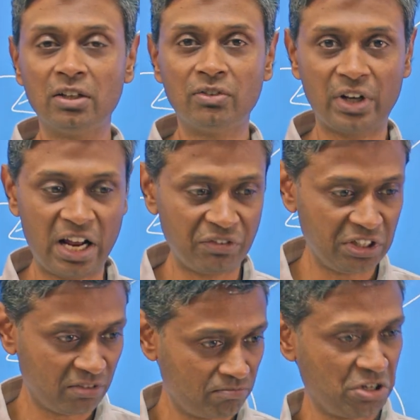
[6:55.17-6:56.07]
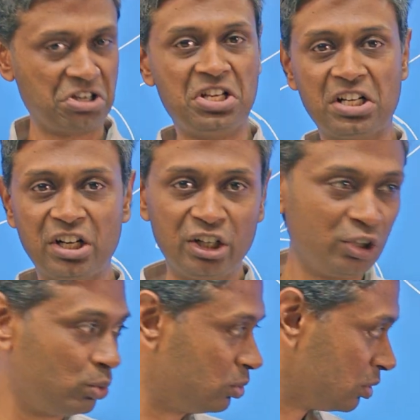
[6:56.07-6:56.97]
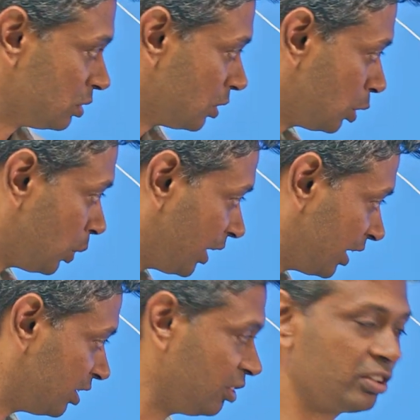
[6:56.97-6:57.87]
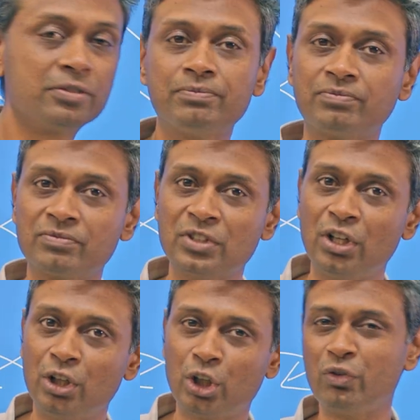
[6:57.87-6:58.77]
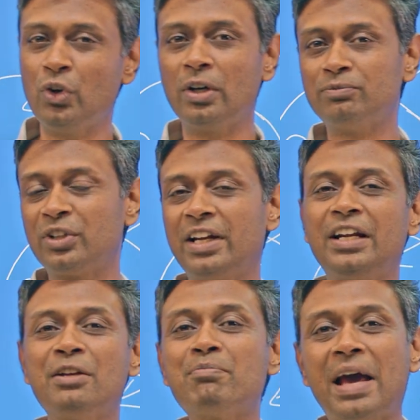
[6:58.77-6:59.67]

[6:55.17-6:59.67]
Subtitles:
for having a gear in you to attack these. To give you a cricketing